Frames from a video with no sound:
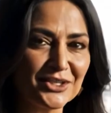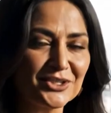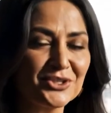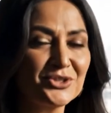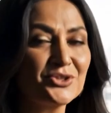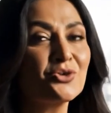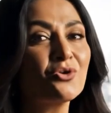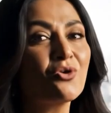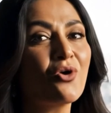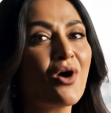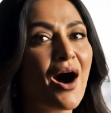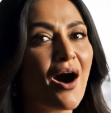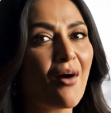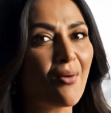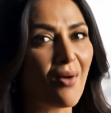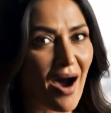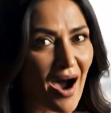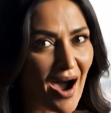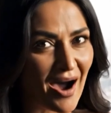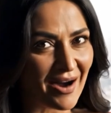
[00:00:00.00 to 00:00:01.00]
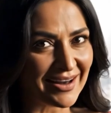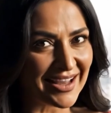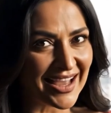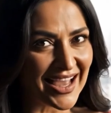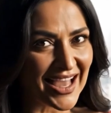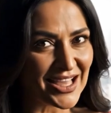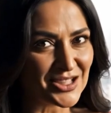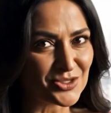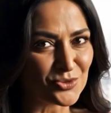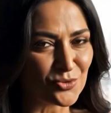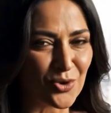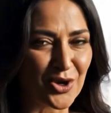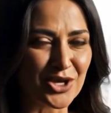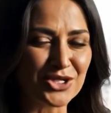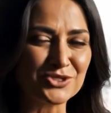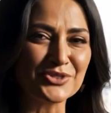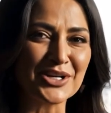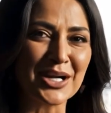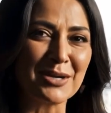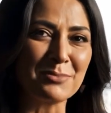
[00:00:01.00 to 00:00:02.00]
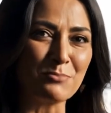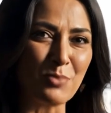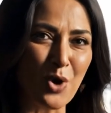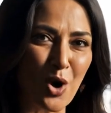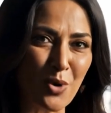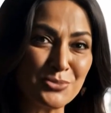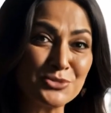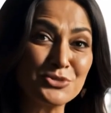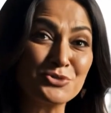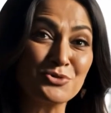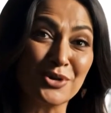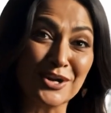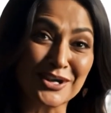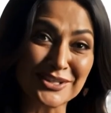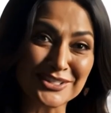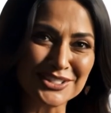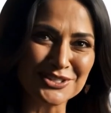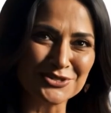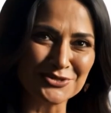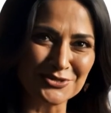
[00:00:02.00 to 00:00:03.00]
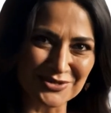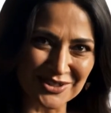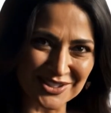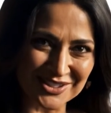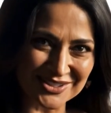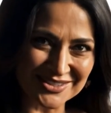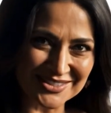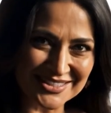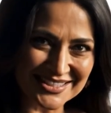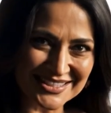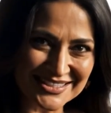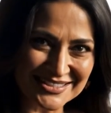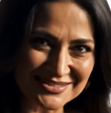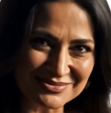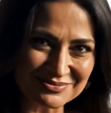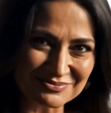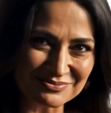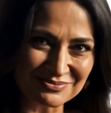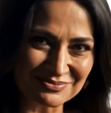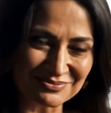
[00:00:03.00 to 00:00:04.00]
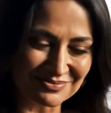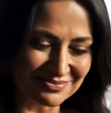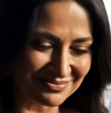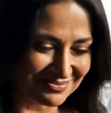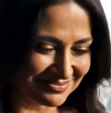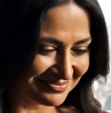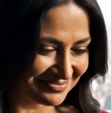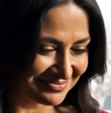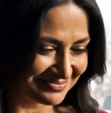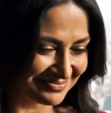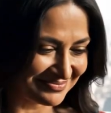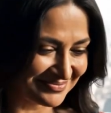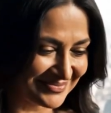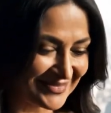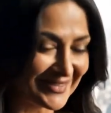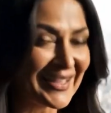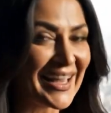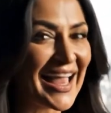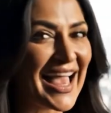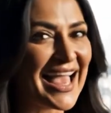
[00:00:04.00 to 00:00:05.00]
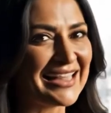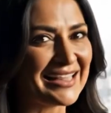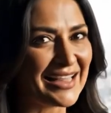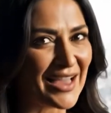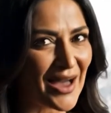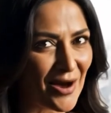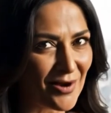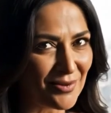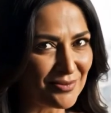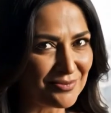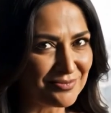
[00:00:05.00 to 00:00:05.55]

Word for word: Do you know how hard I had to work to get prompts to agree to the versioning system? And now?